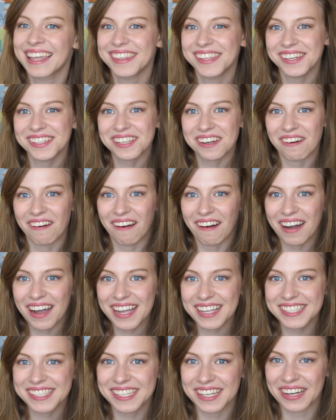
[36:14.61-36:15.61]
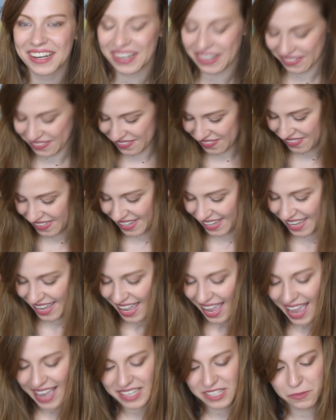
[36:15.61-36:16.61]
Those are awesome.
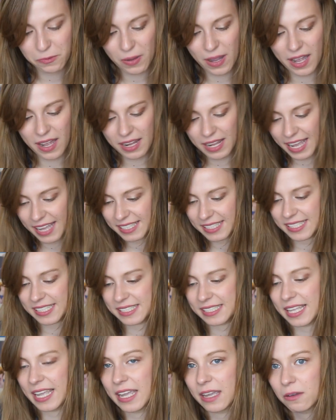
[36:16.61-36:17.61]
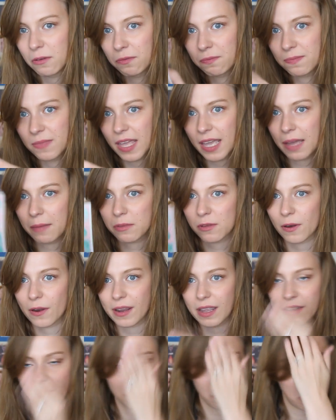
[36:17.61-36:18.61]
As well as this like thing I'm
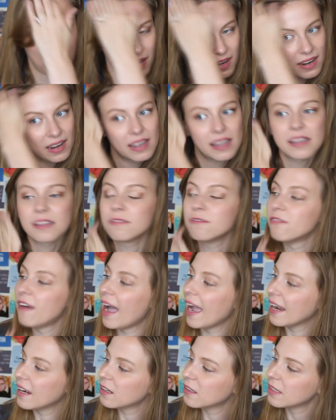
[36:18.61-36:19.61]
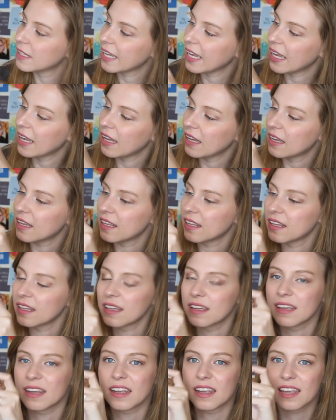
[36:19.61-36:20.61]
throwing everywhere. Vinyl-y
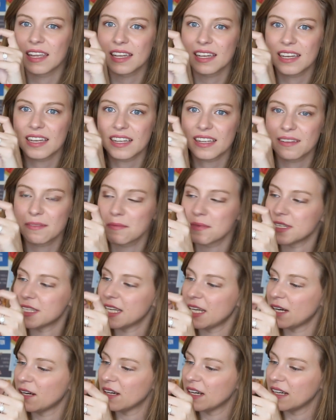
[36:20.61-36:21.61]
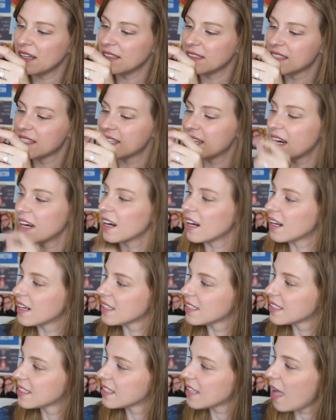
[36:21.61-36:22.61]
materialed
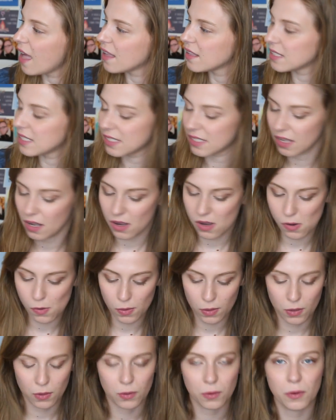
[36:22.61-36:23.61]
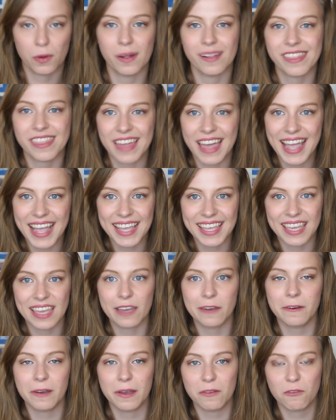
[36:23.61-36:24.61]
stickers. So cool. Thank
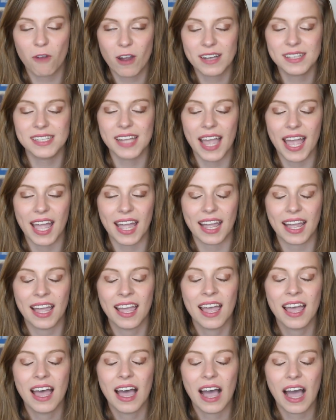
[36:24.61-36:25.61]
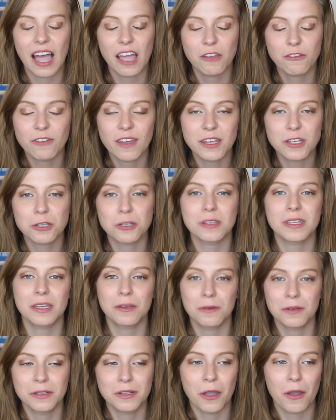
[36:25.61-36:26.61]
you. And one day, I
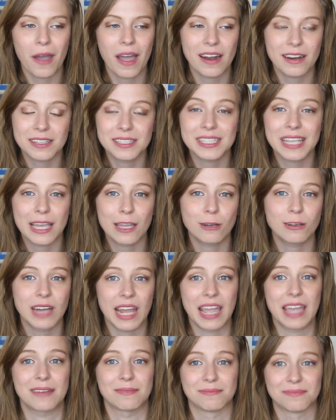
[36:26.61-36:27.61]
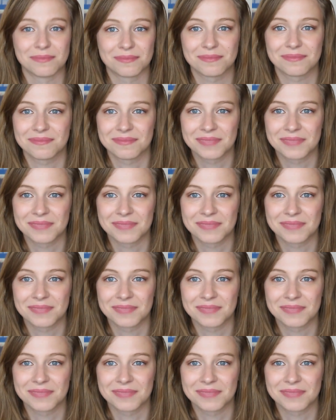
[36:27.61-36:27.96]
eventually will know how to say your name.